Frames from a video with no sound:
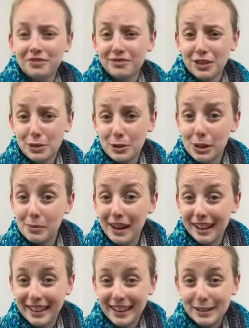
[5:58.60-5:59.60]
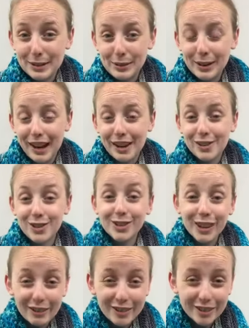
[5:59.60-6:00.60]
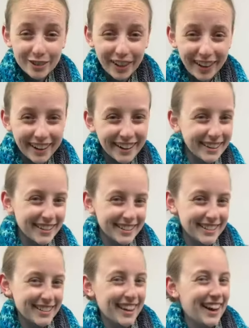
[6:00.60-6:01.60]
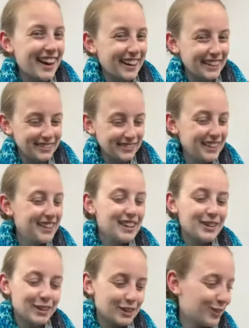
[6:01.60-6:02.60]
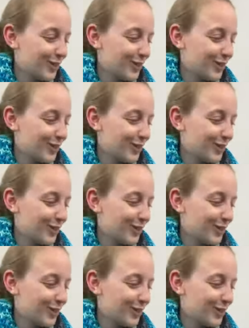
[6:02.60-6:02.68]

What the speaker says: YouTube, I like to watch travel vloggers, which if